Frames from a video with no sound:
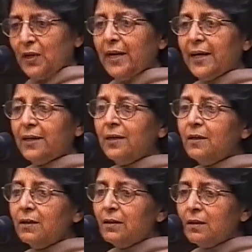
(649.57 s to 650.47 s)
and
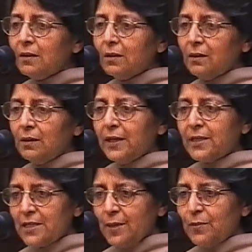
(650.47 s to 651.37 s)

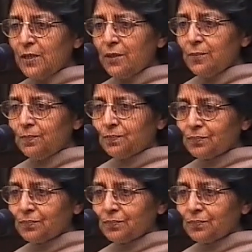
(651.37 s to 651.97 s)
accept it.